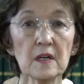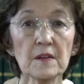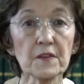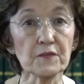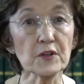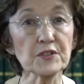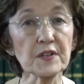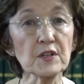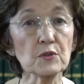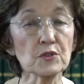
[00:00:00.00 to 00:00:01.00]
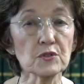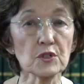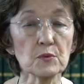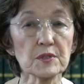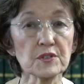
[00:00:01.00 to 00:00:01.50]
The first thing you should
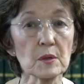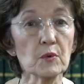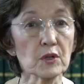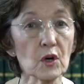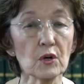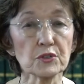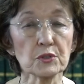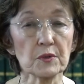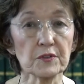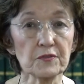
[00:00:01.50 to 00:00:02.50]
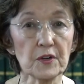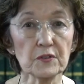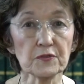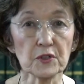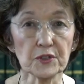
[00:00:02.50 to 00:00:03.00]
do when someone calls you on the phone
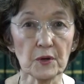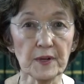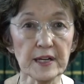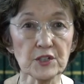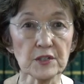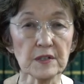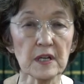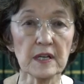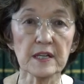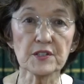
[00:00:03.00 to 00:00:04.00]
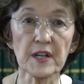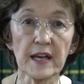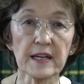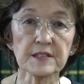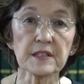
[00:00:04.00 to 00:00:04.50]
for a donation is to
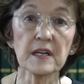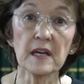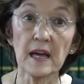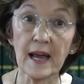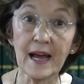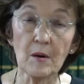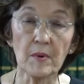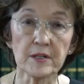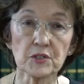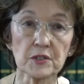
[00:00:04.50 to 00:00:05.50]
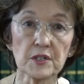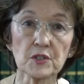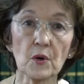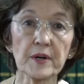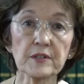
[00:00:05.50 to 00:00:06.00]
ask how much is
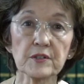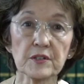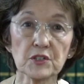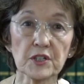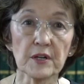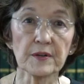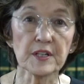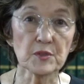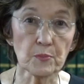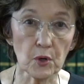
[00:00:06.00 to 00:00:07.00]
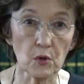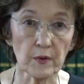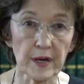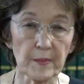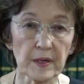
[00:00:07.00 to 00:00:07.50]
going to the charity's
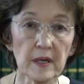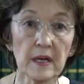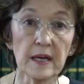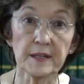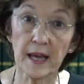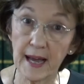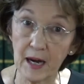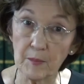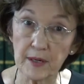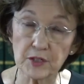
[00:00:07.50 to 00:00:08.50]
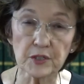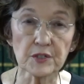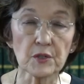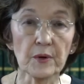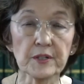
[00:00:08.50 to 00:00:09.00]
programming and how much
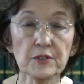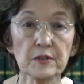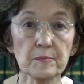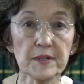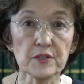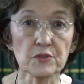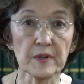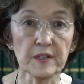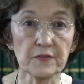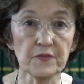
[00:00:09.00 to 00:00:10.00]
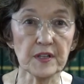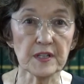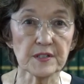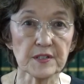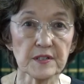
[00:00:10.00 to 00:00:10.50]
is going to administrative
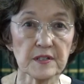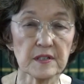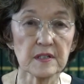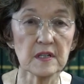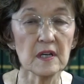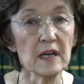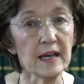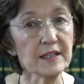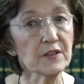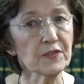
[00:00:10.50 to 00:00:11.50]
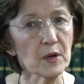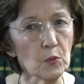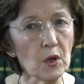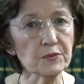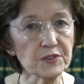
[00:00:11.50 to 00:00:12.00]
fees. And if they
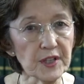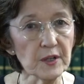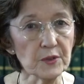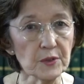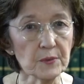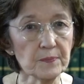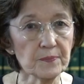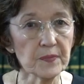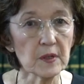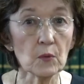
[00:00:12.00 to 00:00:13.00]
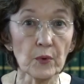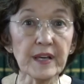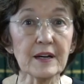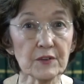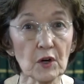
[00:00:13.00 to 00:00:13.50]
won't tell you, we
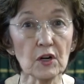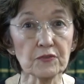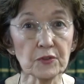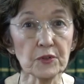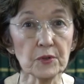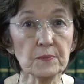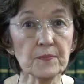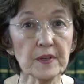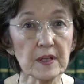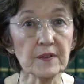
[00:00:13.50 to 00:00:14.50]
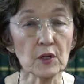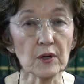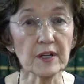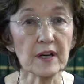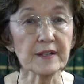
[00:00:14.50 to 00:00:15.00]
have it all for you in the
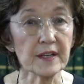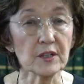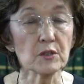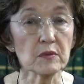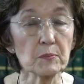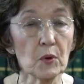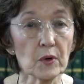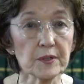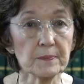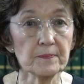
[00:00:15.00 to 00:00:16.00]
online annual report.